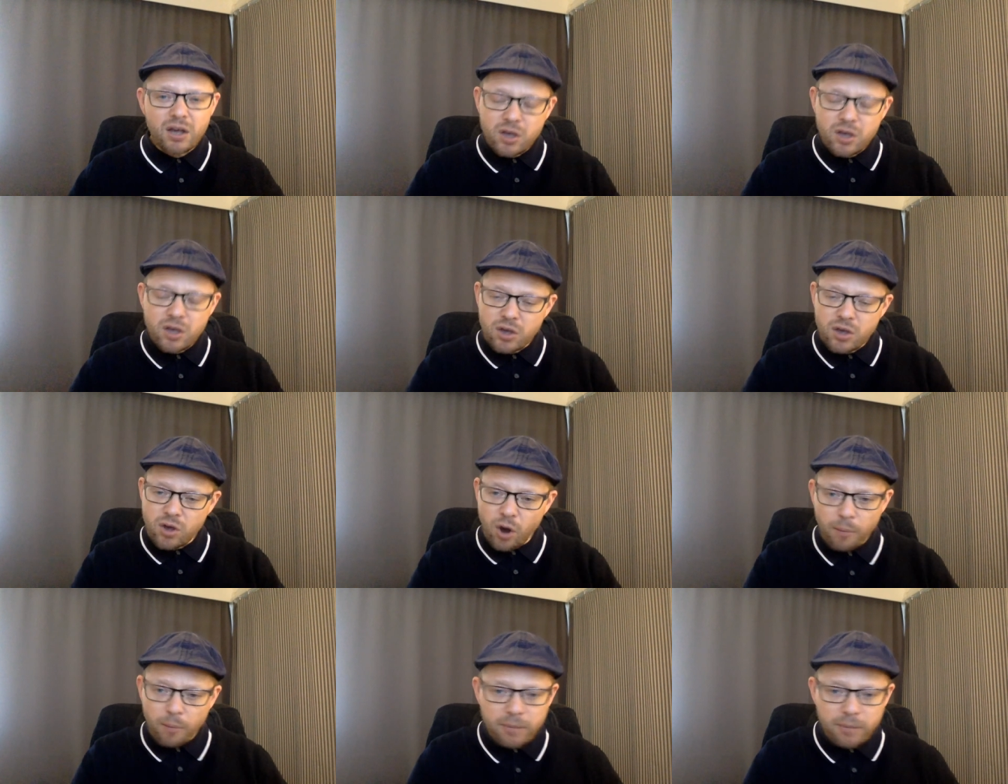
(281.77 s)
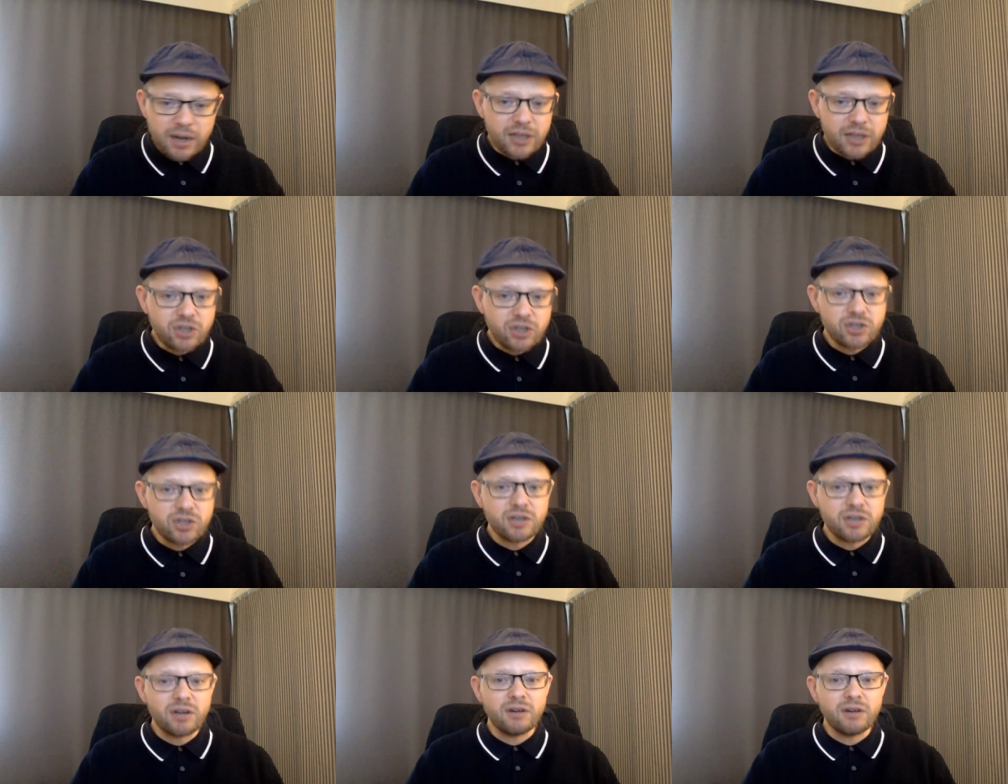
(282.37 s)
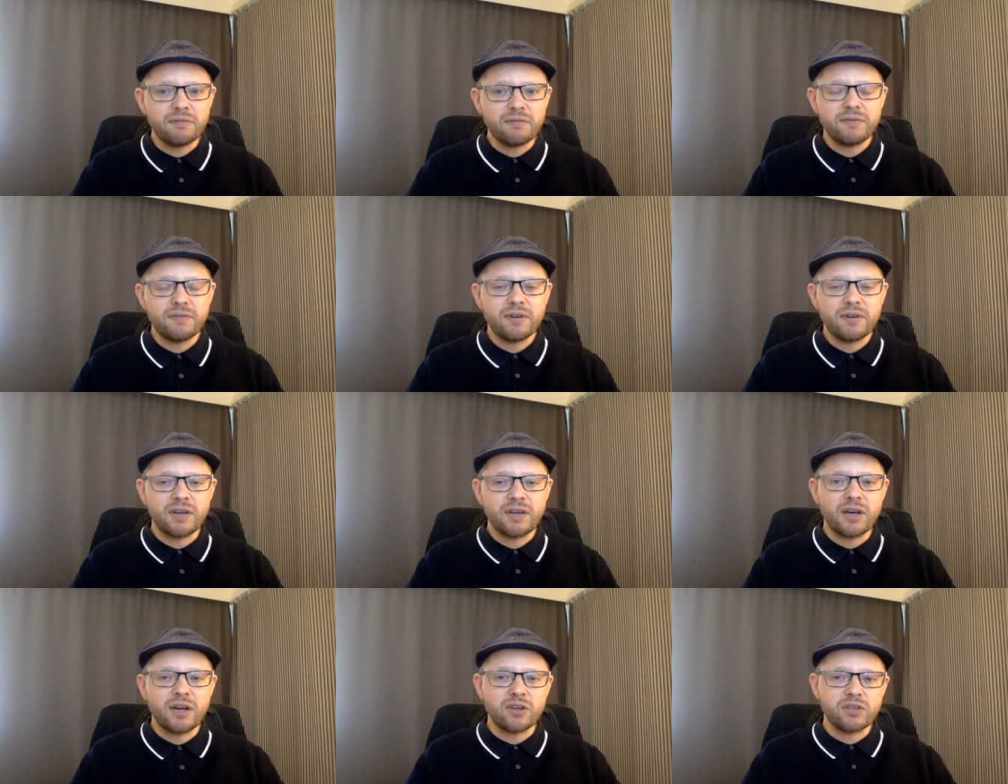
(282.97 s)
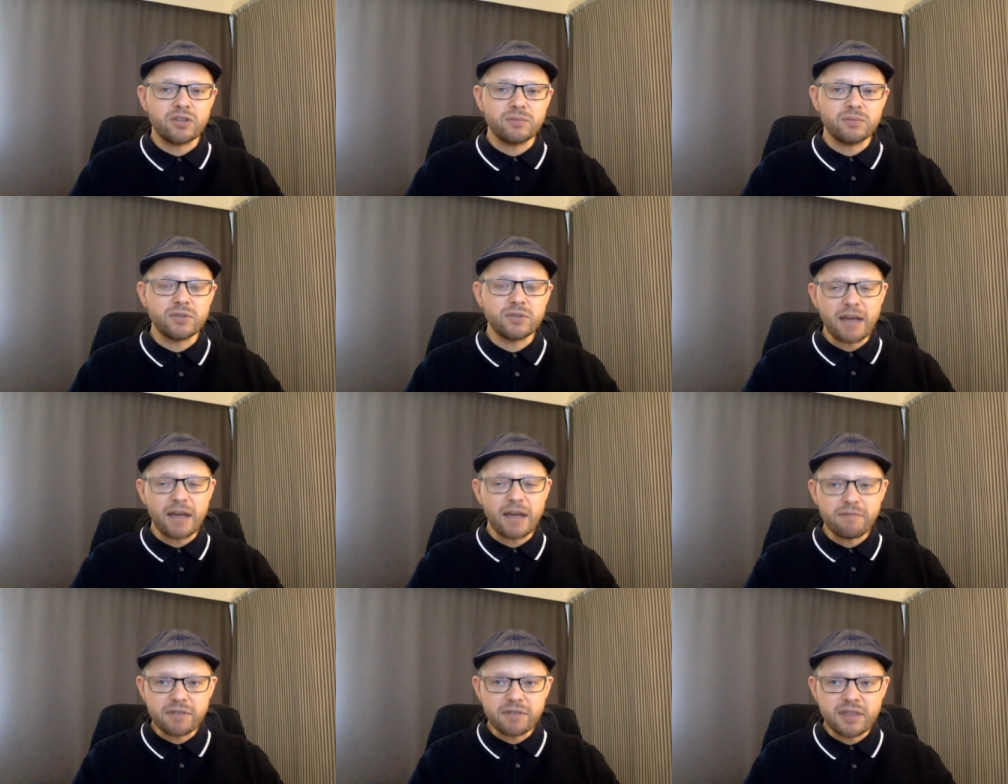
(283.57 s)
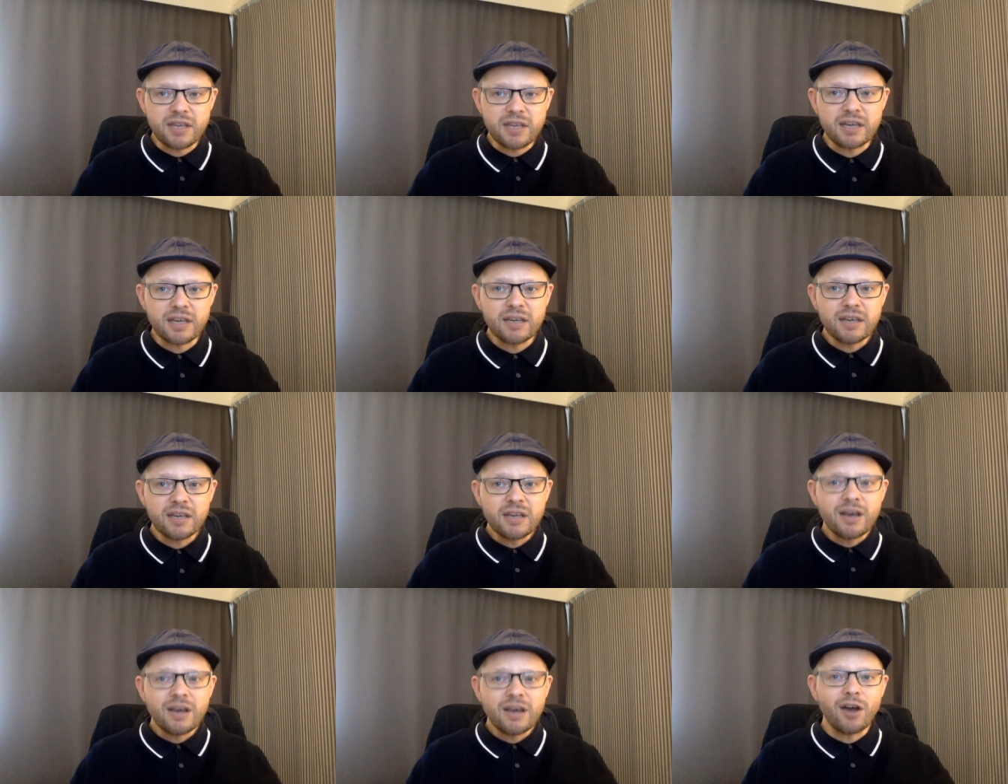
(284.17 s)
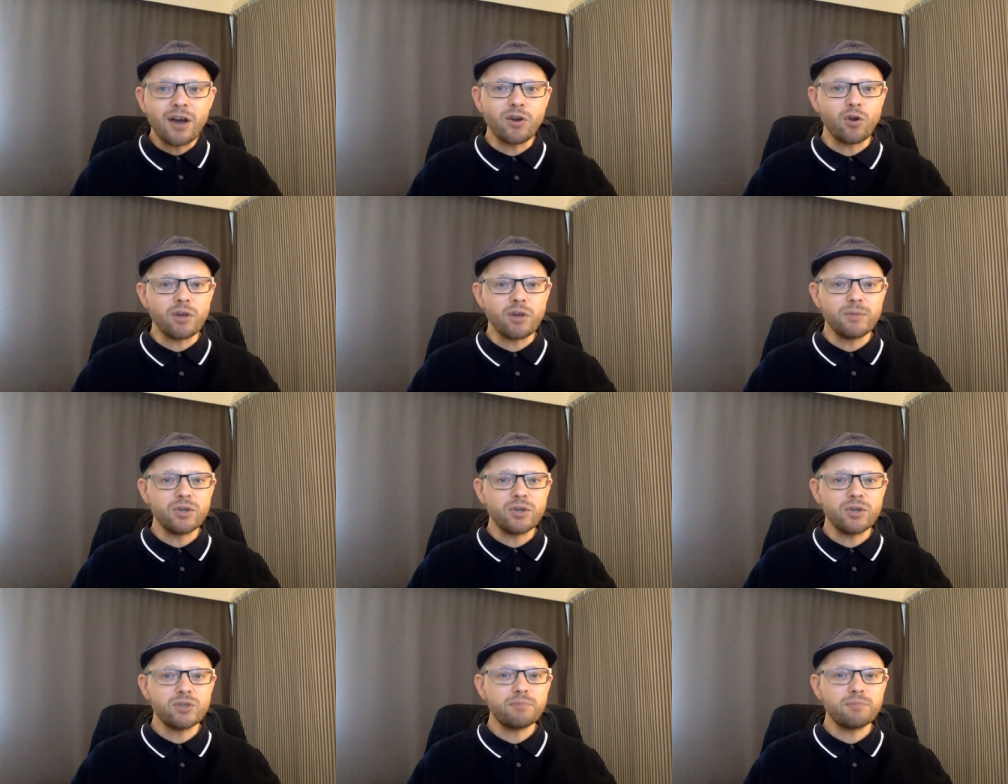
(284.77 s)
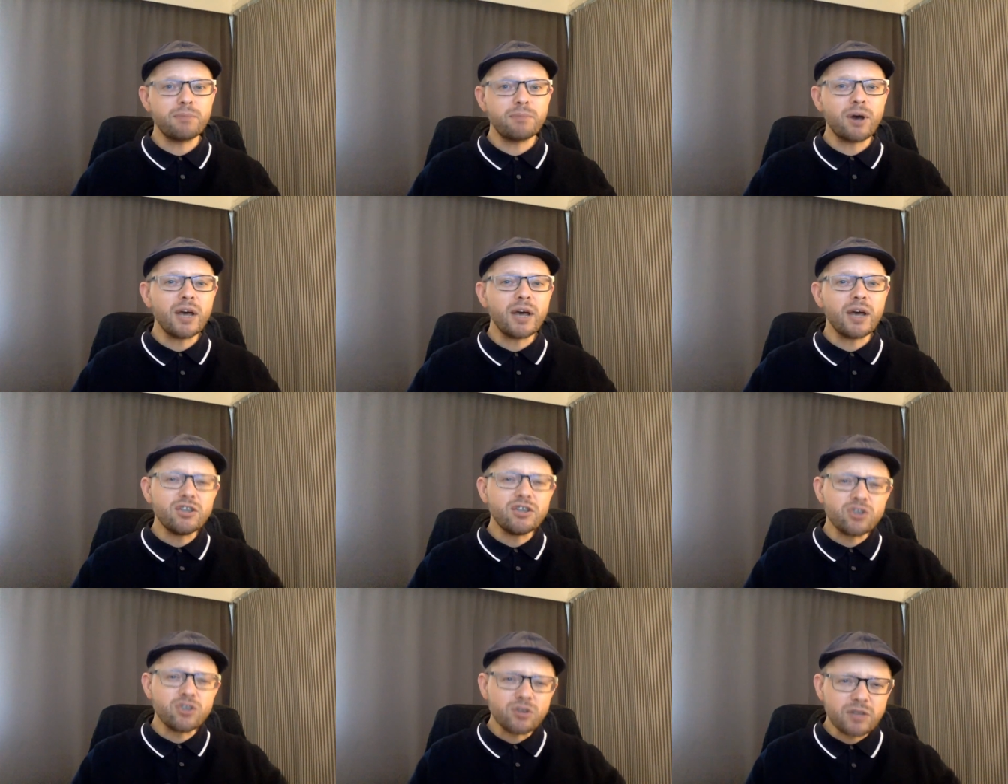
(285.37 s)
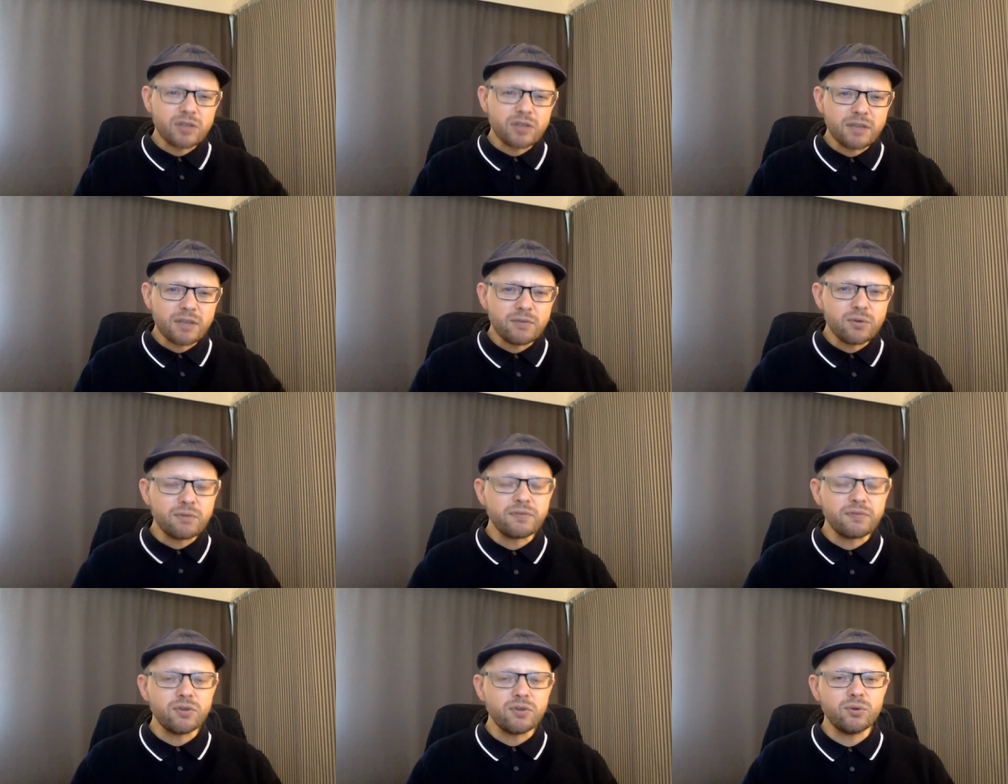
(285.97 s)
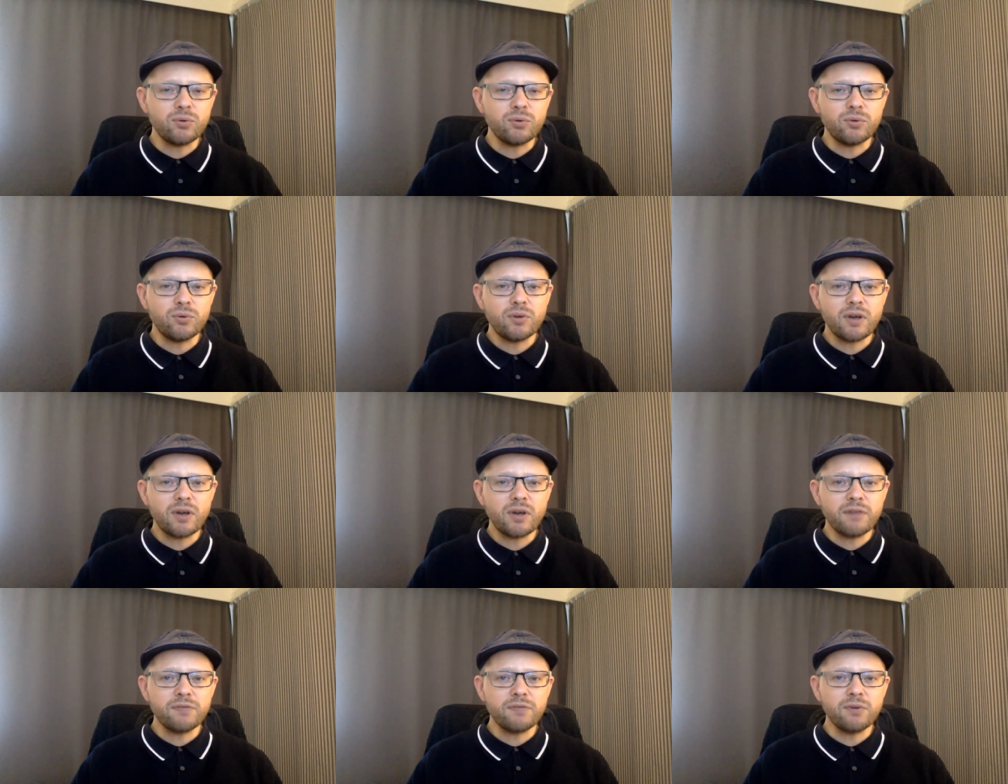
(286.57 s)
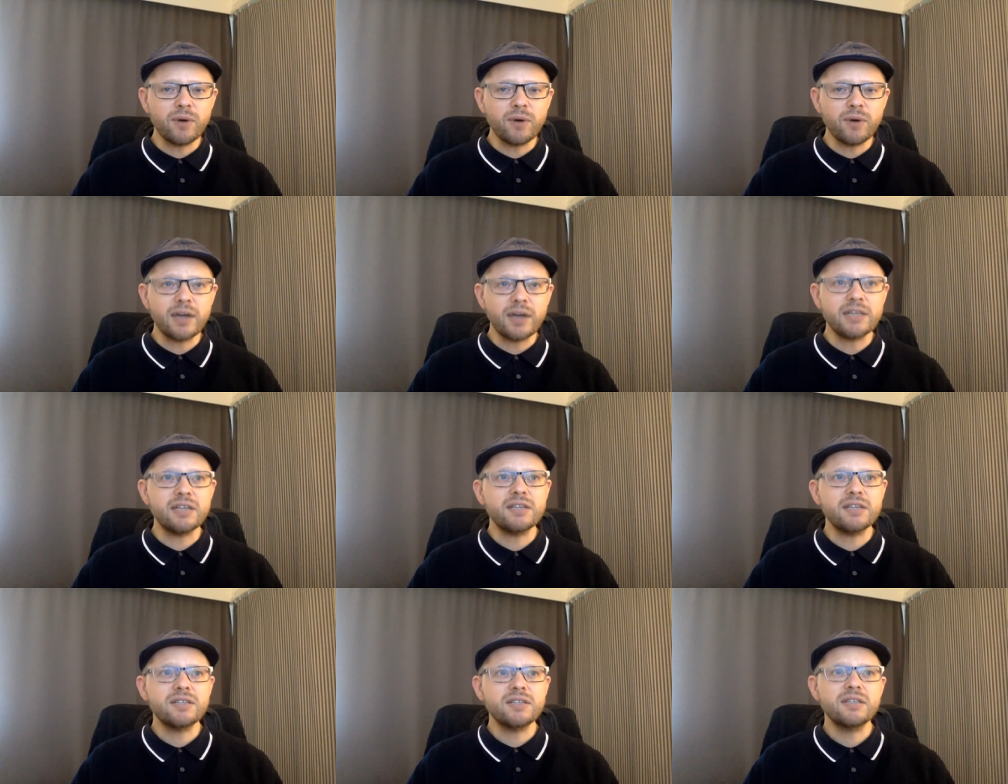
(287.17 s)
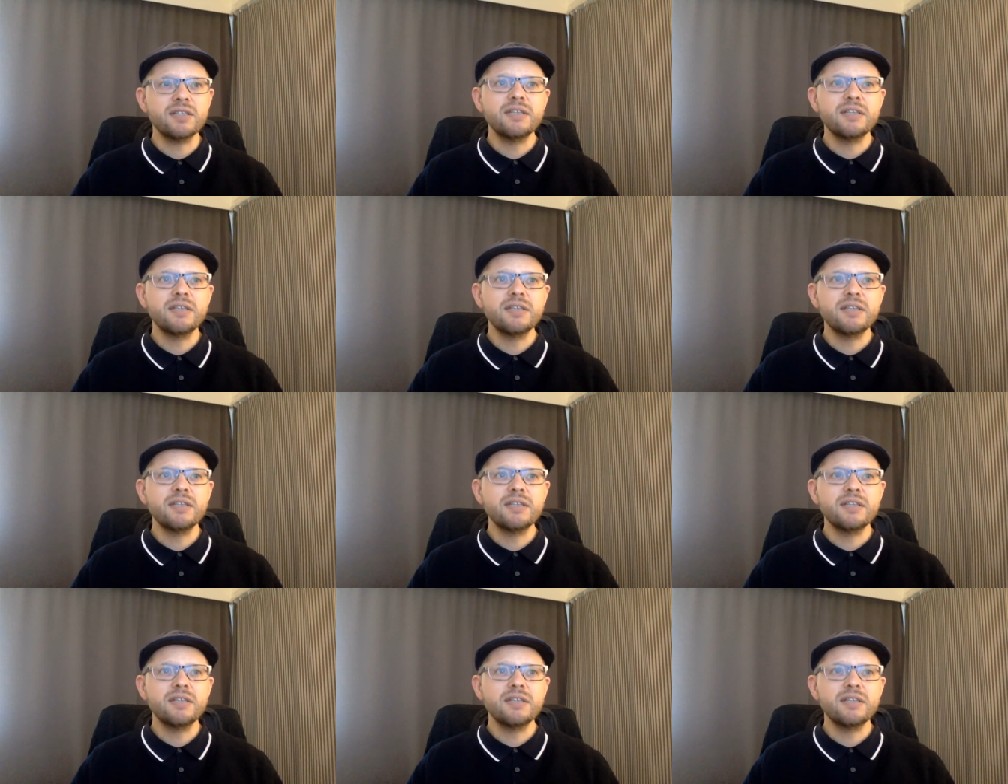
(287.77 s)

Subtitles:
Combination of customers, everything anonymous, but it should give you a few ideas.